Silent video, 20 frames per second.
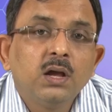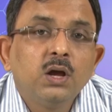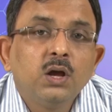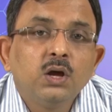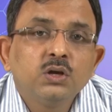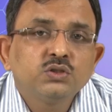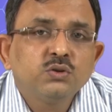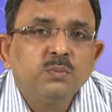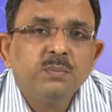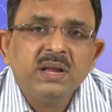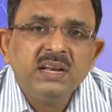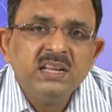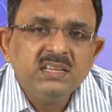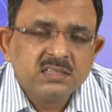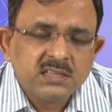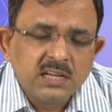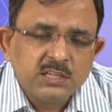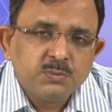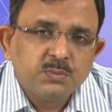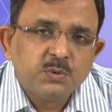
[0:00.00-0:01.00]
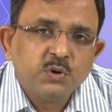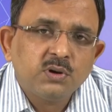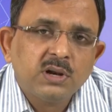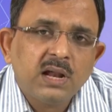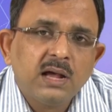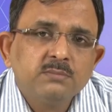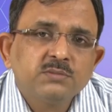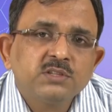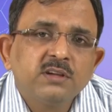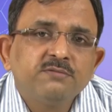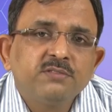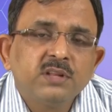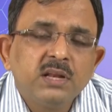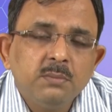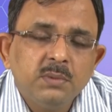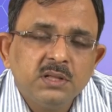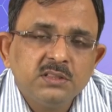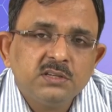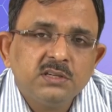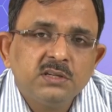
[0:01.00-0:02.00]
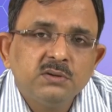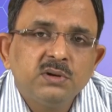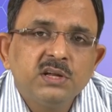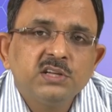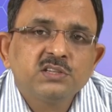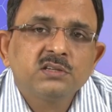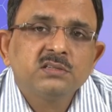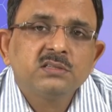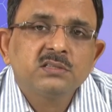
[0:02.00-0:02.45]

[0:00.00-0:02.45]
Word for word: So many such programs of three-month duration,